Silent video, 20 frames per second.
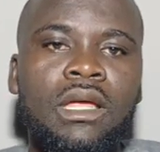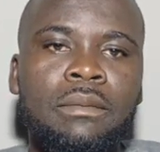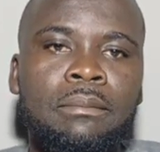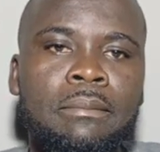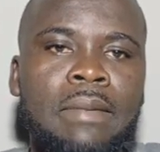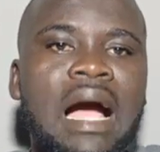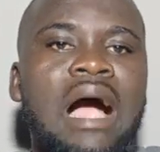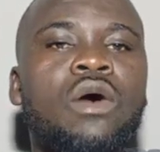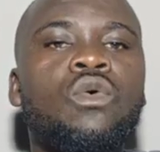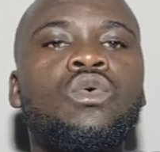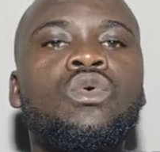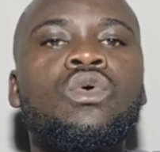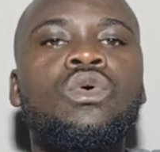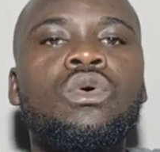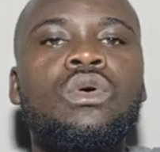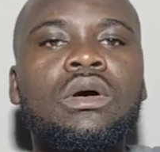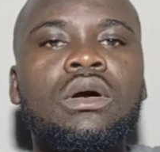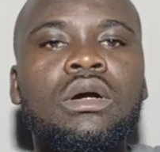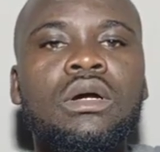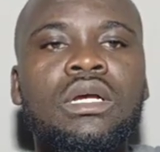Bako
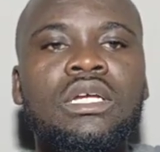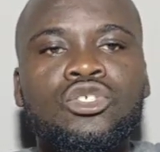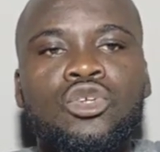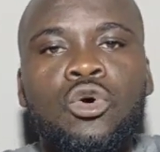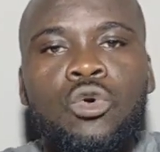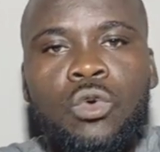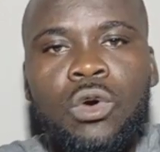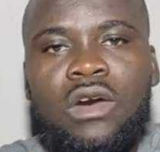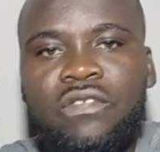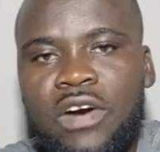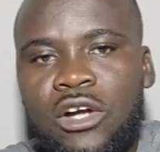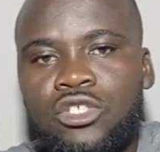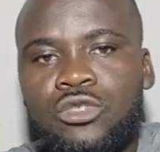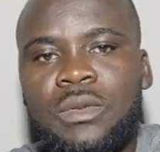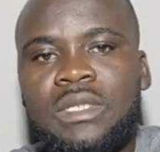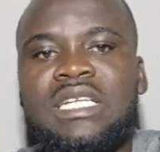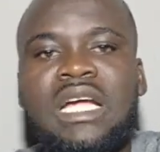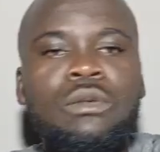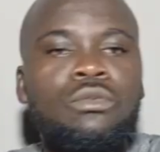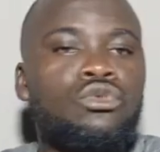is not qualified.
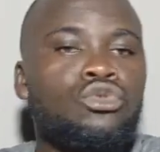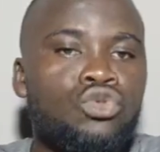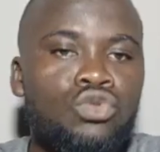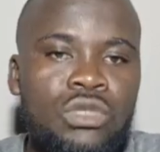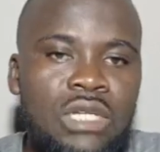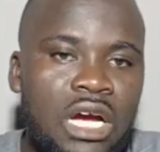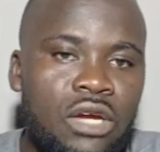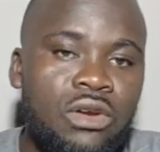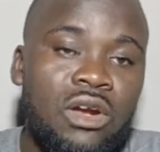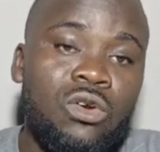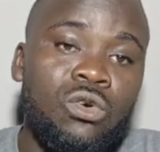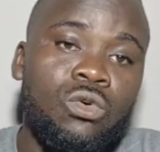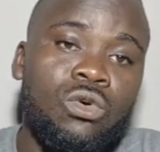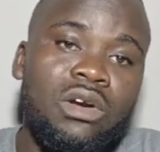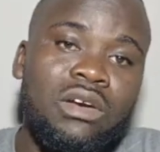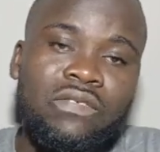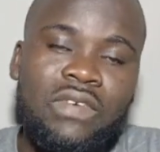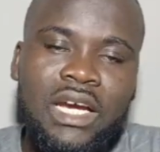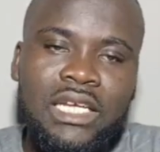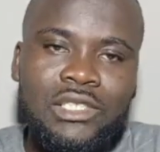Automatically, you are not
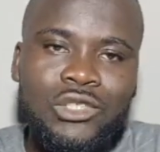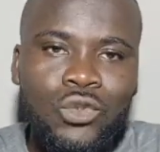qualified.